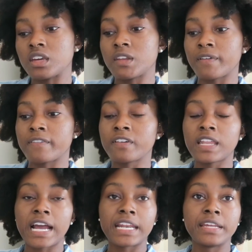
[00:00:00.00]
And if I feel
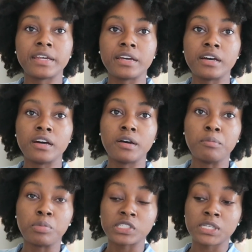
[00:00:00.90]
like I need to
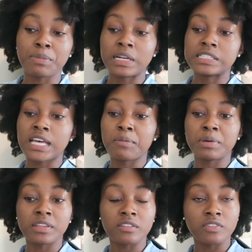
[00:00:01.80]
um, brush up on the
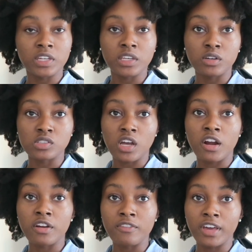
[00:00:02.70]
topic, the videos
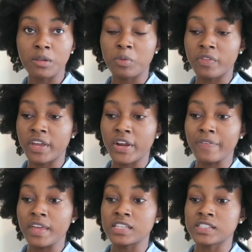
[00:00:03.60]
are available there.
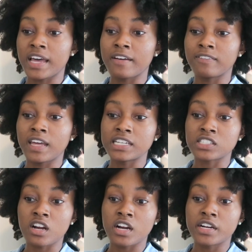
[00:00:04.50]
And they also have
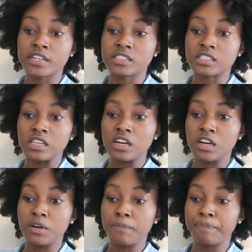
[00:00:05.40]
flashcards,
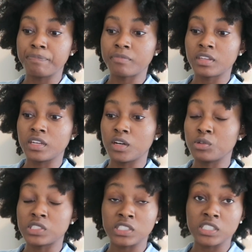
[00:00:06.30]
um, you know,
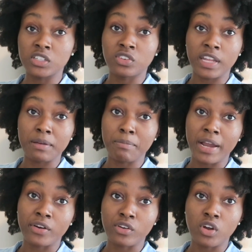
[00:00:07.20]
which is good for like
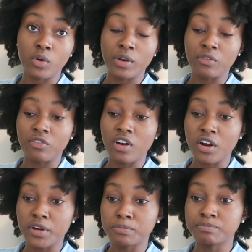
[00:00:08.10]
micro and
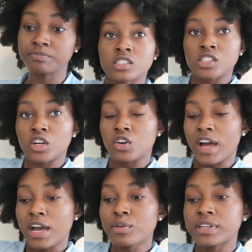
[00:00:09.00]
pharm. So
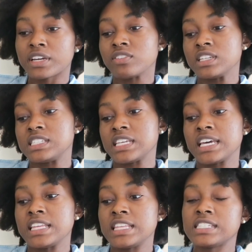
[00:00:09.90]
I would definitely
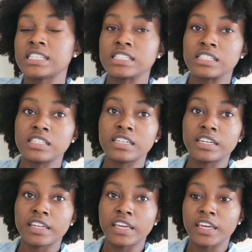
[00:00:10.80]
say this is
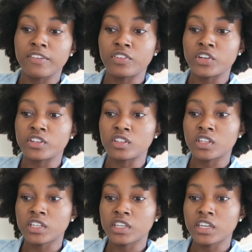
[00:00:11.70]
good if you're
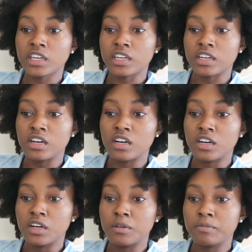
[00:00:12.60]
looking
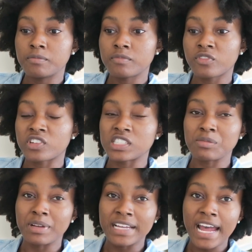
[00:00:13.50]
um, for
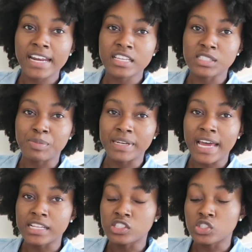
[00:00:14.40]
some guidance but
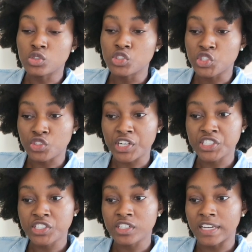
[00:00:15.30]
not too
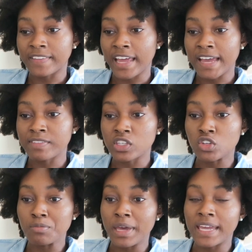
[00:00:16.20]
structured like they had the
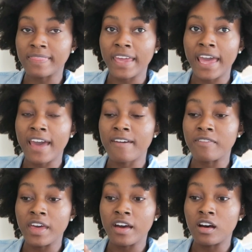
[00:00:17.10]
q bank they
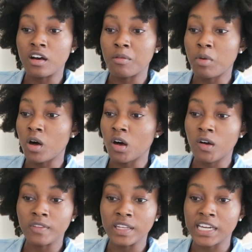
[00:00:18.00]
have um,
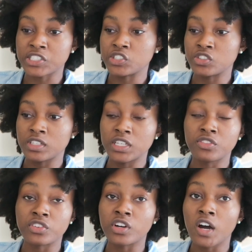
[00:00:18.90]
all the lectures you
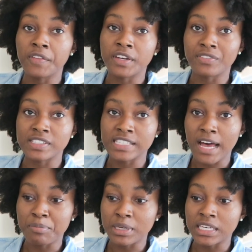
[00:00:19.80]
need for all the different
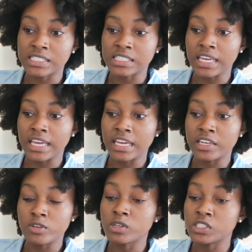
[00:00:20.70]
topics
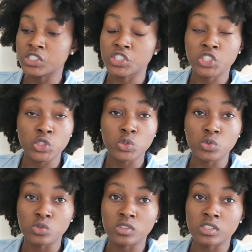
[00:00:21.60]
and you can just
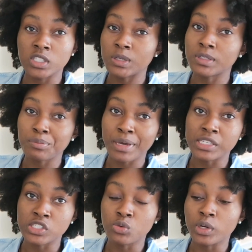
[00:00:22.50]
choose to go at the
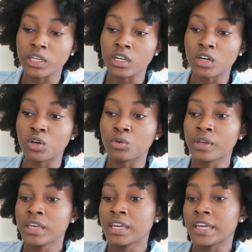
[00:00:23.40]
pace you want to go
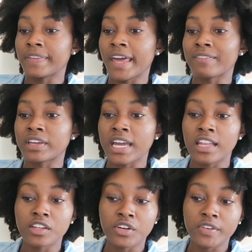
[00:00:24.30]
and they have a
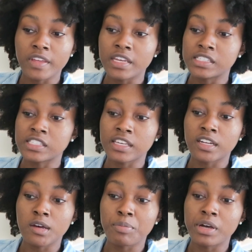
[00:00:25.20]
calendar that you can set
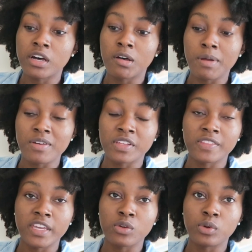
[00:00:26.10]
up um, everything
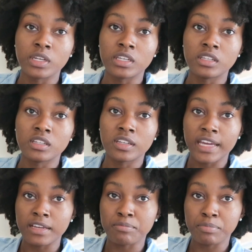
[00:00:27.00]
that you want to
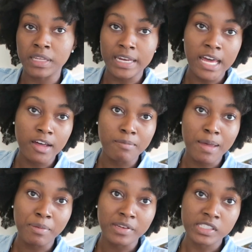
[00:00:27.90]
like plan out and
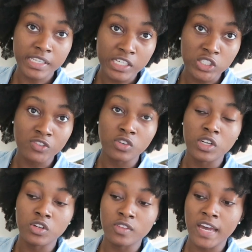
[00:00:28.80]
map out your schedule if you want
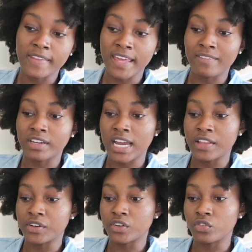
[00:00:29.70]
to do that they have a
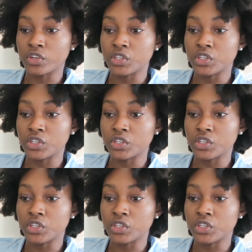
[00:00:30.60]
calendar for